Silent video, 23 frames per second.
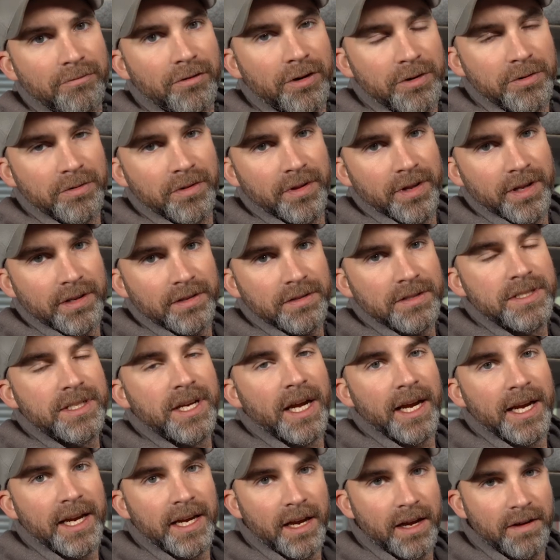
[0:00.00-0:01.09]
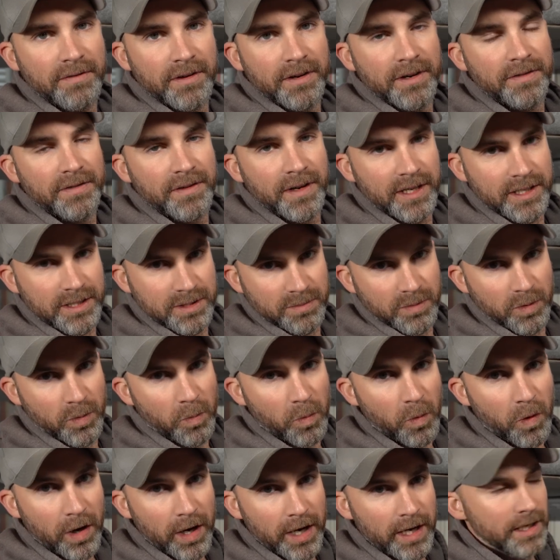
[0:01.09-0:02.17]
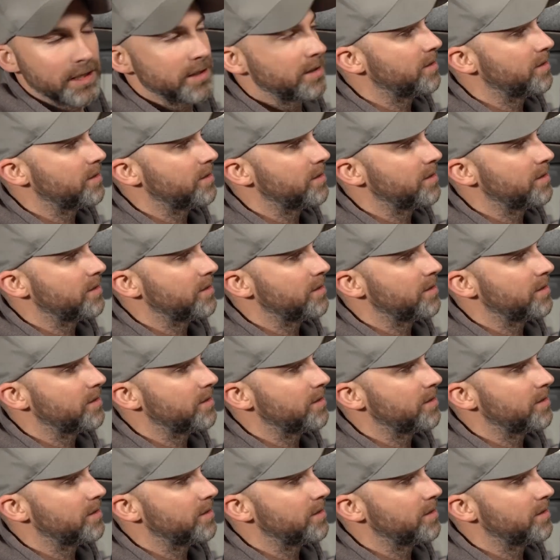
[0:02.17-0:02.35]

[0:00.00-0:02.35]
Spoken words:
route than, say, a very flexible wire.